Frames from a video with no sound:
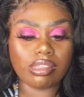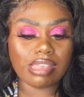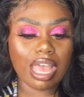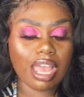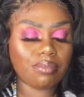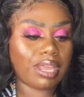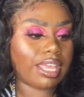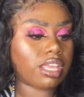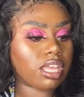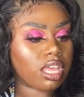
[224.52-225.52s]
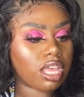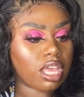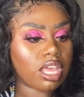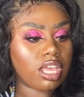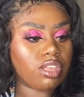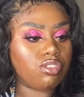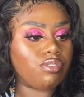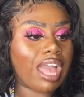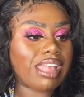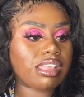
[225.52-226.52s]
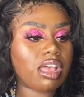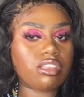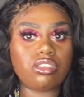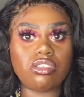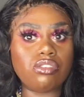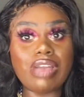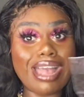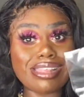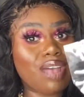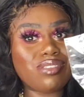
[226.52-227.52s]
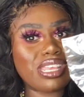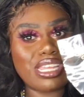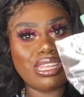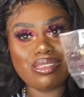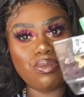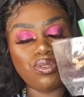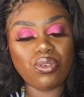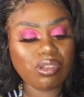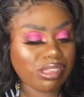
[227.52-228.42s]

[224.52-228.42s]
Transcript: the time. Like, you guys have seen this before.